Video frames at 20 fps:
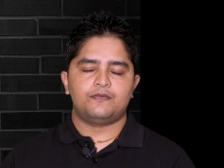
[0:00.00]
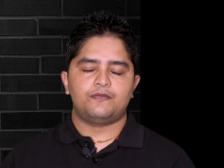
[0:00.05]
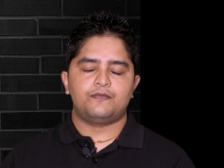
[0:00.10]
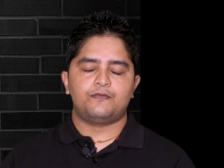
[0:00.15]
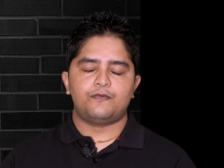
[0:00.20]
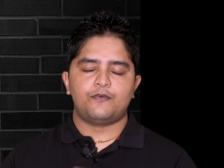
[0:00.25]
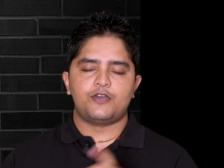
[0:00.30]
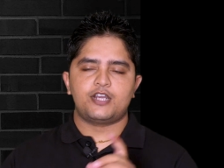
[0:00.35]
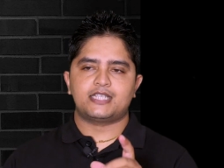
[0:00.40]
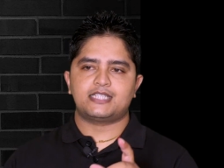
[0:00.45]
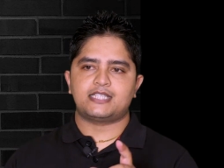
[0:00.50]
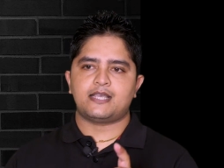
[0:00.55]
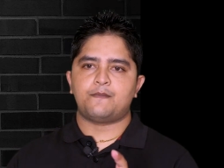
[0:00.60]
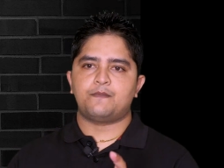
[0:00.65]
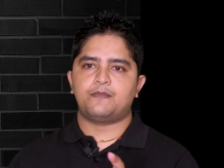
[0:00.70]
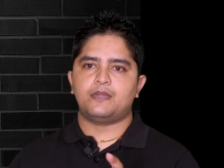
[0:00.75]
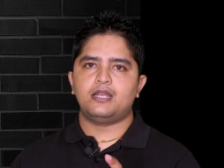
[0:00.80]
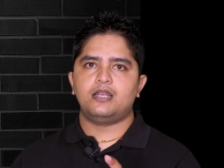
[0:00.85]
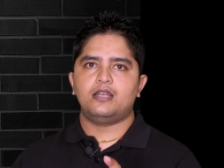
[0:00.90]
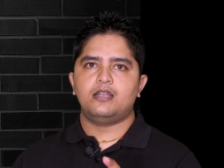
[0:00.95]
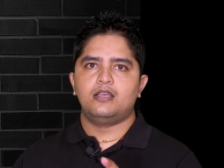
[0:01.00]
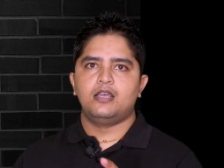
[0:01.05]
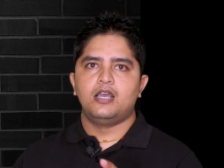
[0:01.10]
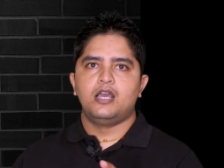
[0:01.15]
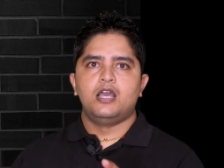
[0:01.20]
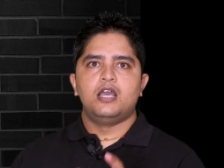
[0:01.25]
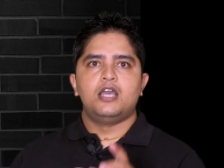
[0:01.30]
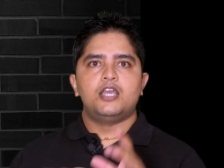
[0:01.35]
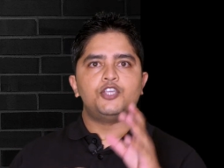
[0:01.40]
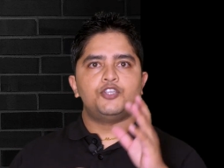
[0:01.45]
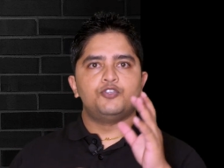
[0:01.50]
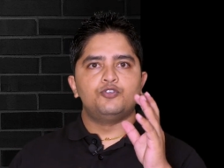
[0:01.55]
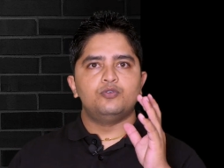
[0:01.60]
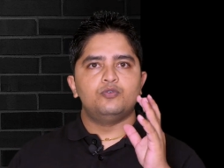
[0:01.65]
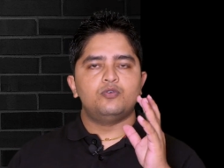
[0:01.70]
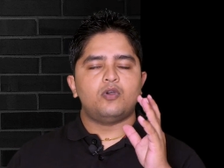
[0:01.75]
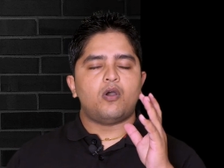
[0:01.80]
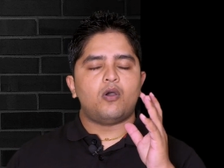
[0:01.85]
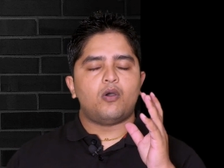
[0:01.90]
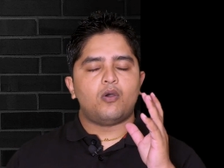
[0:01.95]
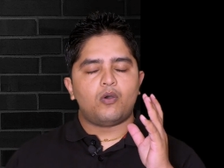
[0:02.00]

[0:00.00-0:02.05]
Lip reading: For example, you